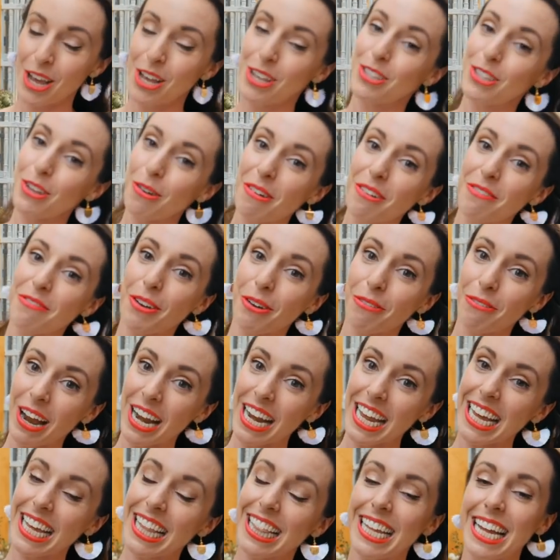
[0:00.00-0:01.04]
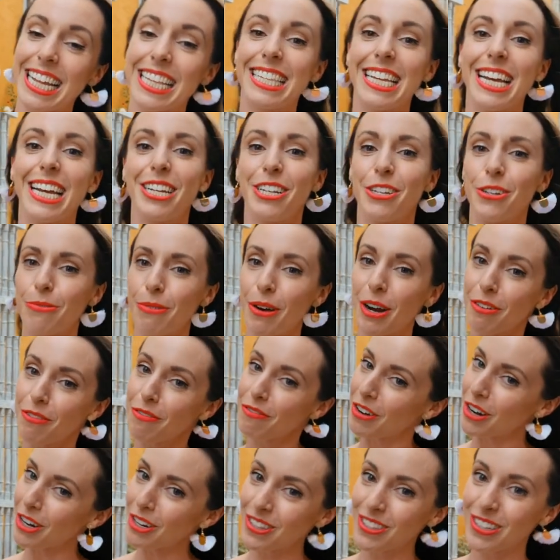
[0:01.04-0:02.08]
So if you're ready, let's head to our
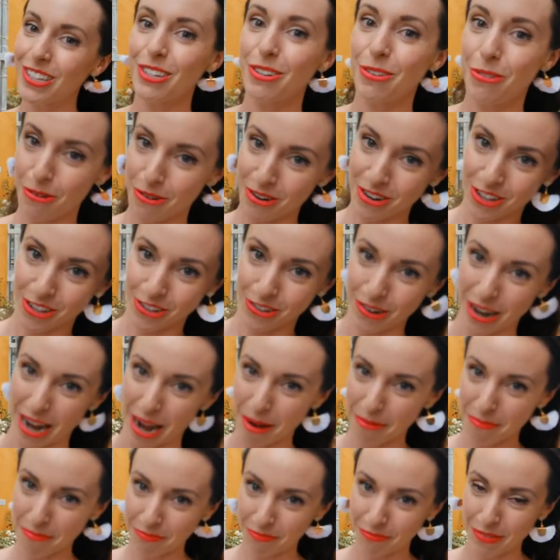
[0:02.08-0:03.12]
first tourist trap,